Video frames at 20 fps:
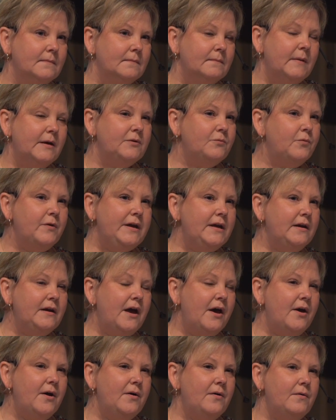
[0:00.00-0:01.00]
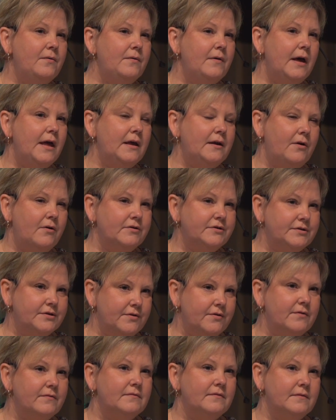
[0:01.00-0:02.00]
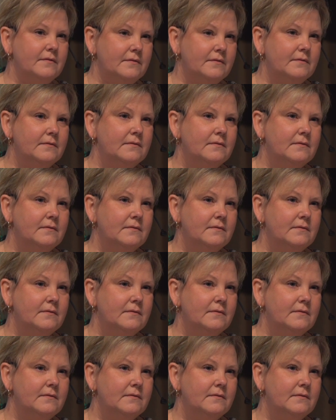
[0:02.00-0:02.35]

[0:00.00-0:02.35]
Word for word: But we know and are certain